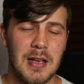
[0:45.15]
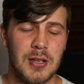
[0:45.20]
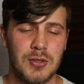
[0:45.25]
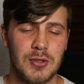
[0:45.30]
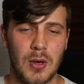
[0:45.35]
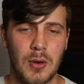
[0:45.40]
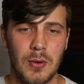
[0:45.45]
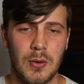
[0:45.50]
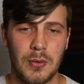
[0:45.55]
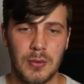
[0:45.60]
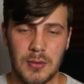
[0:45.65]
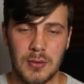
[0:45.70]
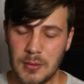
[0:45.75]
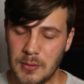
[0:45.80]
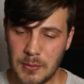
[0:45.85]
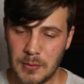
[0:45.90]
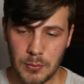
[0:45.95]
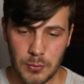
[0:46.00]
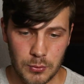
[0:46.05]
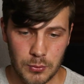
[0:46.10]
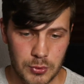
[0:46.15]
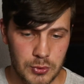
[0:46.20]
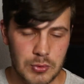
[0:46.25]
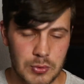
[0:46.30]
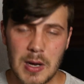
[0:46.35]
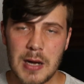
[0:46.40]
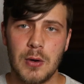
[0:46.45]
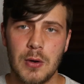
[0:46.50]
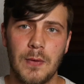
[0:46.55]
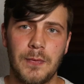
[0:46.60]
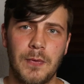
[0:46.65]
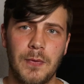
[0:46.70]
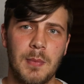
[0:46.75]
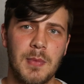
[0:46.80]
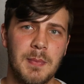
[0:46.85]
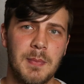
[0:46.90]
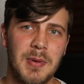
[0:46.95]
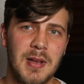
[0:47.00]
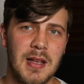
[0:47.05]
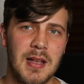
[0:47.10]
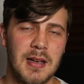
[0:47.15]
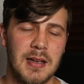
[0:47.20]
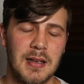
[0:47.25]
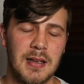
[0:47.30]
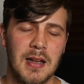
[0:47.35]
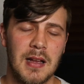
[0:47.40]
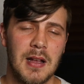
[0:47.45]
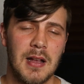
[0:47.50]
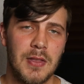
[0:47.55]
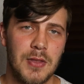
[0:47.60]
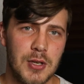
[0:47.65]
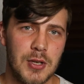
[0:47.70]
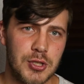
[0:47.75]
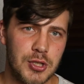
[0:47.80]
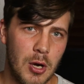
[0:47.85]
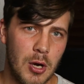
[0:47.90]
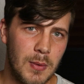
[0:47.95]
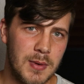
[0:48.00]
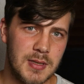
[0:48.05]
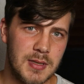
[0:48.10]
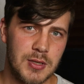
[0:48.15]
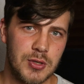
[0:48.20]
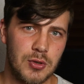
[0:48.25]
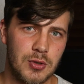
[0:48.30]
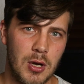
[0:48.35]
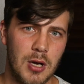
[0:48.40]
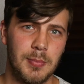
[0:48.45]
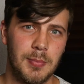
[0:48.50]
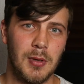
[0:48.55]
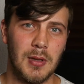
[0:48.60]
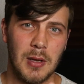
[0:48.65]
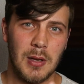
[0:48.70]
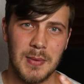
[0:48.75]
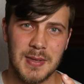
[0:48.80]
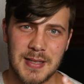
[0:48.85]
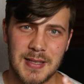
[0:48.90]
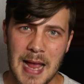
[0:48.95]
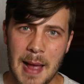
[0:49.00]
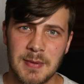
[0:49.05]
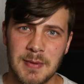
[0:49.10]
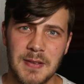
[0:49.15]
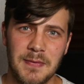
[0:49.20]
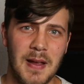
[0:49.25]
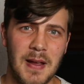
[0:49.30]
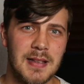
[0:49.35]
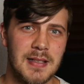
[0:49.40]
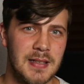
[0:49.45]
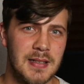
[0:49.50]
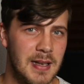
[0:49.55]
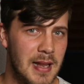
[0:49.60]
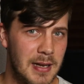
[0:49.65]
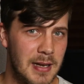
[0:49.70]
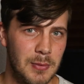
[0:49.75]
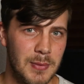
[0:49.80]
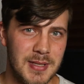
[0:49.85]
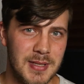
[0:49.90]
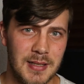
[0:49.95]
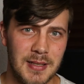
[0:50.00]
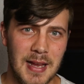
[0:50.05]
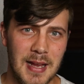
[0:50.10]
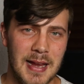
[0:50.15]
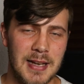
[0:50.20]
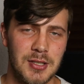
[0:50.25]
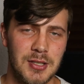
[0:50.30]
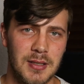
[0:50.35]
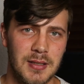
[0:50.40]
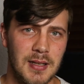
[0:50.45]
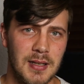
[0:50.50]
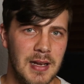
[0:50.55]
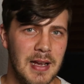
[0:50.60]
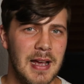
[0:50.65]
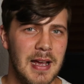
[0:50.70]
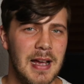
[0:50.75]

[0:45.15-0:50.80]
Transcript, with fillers: So straight off from the beginning, the show was enjoyable, it was captivating, and it was engaging.